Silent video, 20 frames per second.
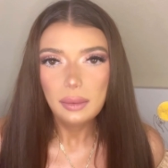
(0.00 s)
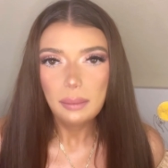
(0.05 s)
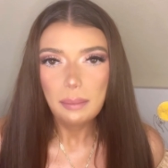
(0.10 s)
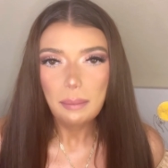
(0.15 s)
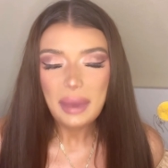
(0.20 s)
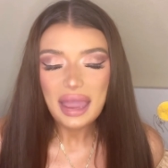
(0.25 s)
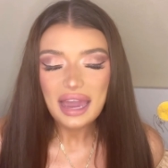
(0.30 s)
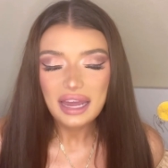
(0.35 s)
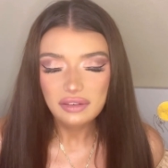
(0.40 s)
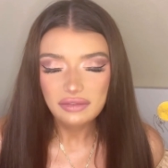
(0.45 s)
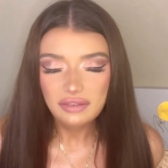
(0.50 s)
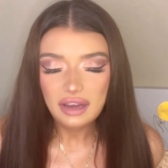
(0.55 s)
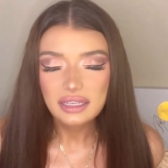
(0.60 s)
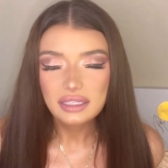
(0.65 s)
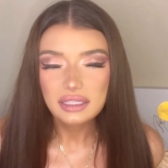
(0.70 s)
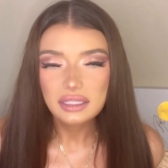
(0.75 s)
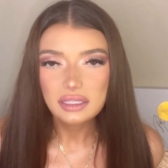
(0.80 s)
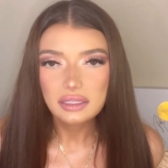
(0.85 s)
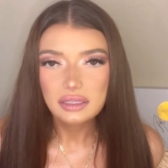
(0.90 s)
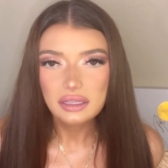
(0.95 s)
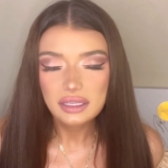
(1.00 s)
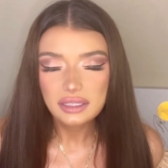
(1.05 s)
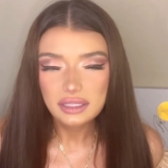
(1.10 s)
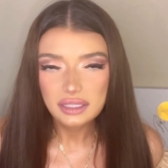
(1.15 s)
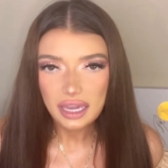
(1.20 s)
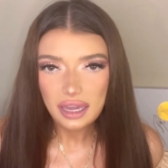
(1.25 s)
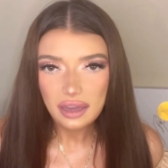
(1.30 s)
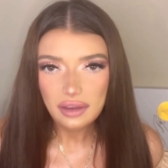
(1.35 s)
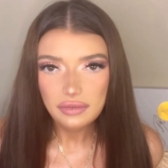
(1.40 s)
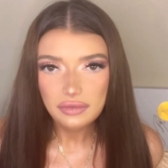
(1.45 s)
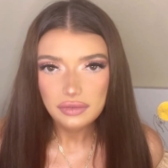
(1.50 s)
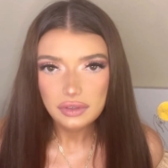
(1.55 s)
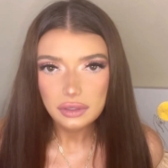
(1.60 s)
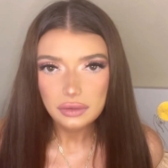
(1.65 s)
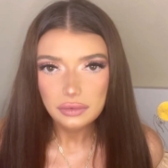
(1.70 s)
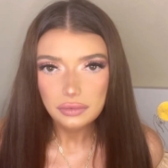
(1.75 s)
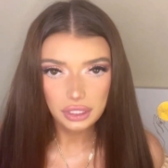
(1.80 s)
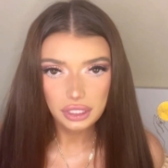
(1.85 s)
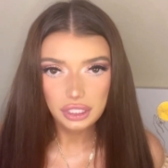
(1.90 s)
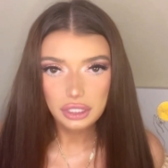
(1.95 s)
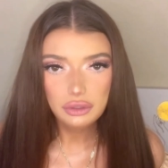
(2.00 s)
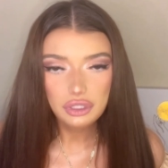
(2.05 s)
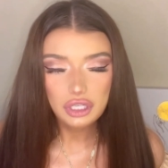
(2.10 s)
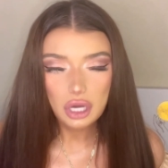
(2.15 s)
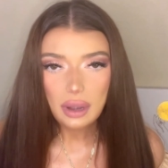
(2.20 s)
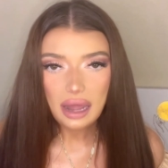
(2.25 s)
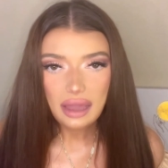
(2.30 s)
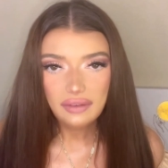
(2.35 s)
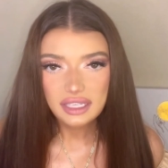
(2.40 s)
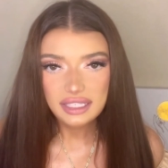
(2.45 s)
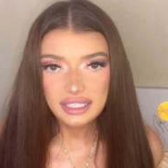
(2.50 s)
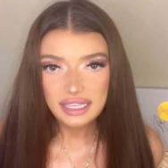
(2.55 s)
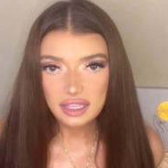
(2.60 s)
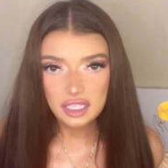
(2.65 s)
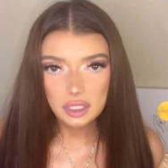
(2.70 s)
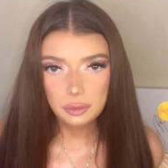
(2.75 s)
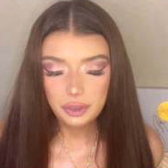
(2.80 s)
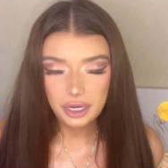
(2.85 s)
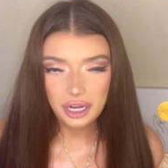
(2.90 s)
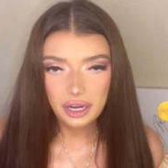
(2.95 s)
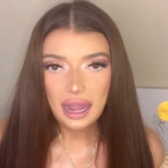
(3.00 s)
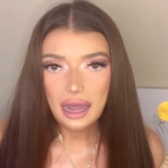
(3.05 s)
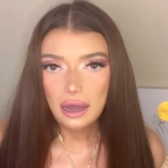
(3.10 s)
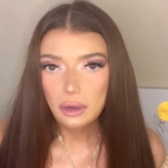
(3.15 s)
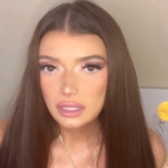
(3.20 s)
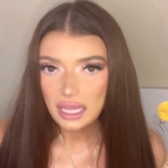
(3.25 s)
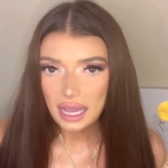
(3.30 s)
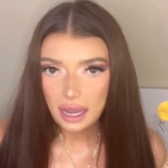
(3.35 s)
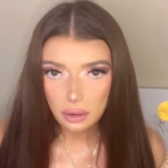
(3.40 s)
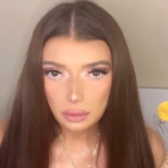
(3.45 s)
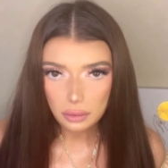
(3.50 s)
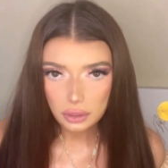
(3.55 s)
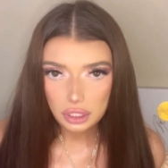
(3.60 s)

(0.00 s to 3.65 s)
manifest this gift. You don't have to say this prayer out loud.